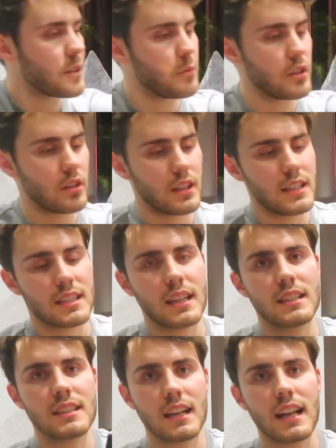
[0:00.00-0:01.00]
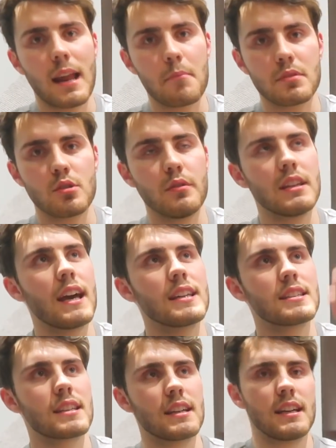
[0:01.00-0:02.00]
we've got these things that clamp to a
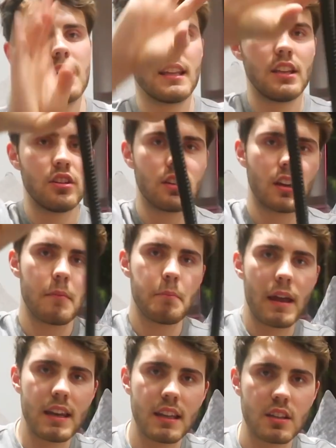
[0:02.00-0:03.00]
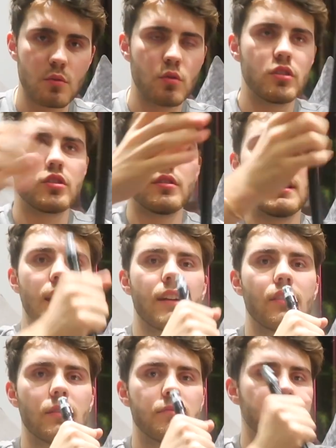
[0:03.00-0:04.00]
desk and then you can like bend it towards you and then
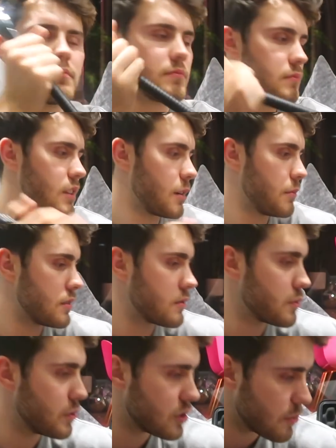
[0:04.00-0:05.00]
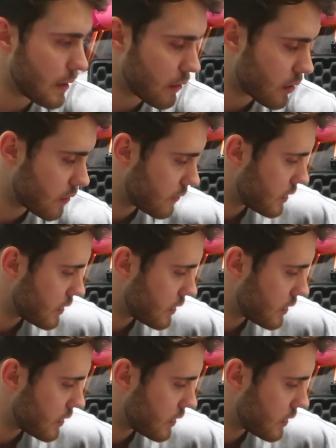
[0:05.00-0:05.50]
have it coming towards your mouth.